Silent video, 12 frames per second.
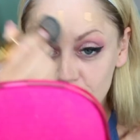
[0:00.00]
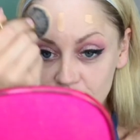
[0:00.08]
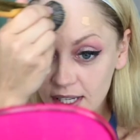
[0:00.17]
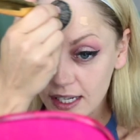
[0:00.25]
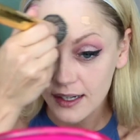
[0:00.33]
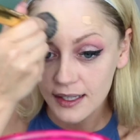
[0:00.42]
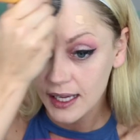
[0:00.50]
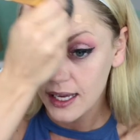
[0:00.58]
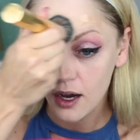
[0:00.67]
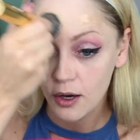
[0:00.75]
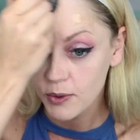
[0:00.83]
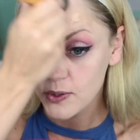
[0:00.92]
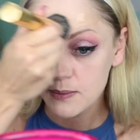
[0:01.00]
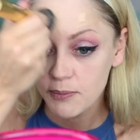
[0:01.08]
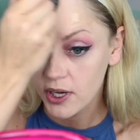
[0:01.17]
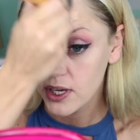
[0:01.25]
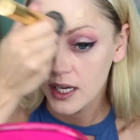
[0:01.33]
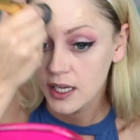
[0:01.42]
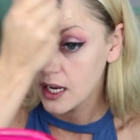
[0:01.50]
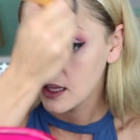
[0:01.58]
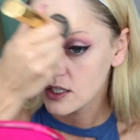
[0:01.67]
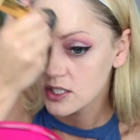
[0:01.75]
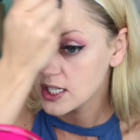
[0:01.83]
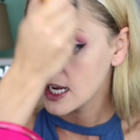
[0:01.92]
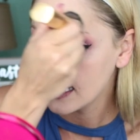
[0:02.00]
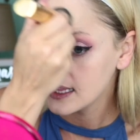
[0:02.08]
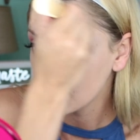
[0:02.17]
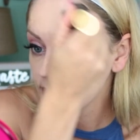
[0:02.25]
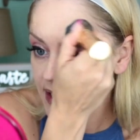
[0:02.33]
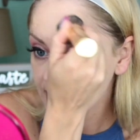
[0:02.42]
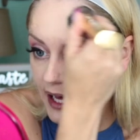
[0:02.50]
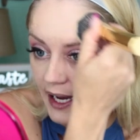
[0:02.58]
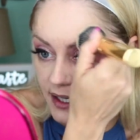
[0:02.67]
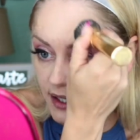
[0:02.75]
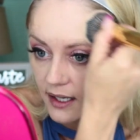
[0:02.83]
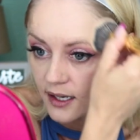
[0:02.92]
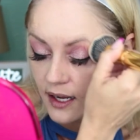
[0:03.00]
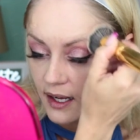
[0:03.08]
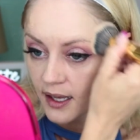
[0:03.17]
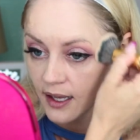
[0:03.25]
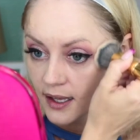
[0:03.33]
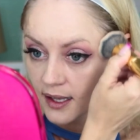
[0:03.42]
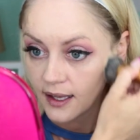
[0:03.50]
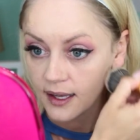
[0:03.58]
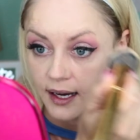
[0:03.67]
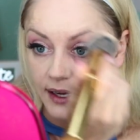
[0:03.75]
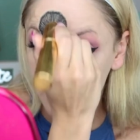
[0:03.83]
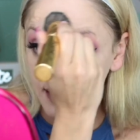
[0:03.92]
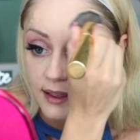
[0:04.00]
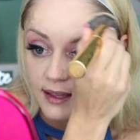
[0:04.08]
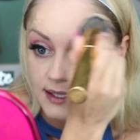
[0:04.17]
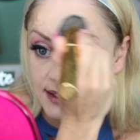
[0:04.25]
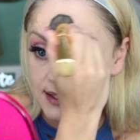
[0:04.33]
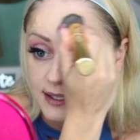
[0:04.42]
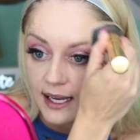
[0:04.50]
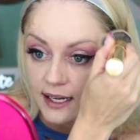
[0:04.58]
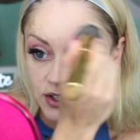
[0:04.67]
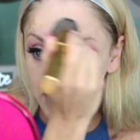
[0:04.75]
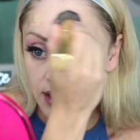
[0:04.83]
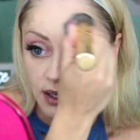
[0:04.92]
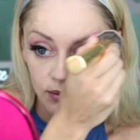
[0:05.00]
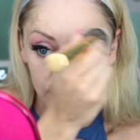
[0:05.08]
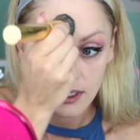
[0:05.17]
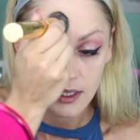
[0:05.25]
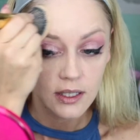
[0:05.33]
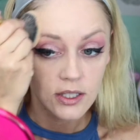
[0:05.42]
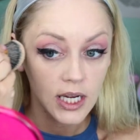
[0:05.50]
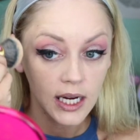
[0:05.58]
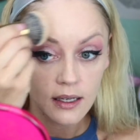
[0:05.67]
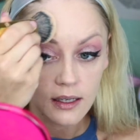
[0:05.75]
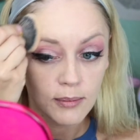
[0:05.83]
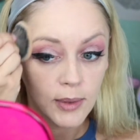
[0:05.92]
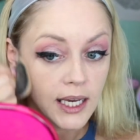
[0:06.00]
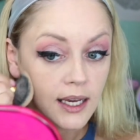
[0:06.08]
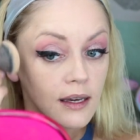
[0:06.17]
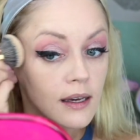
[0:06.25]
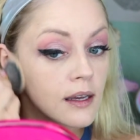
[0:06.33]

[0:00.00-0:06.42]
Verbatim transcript: literally almost bought another shade that was lighter. I think this is actually a really good shade on me.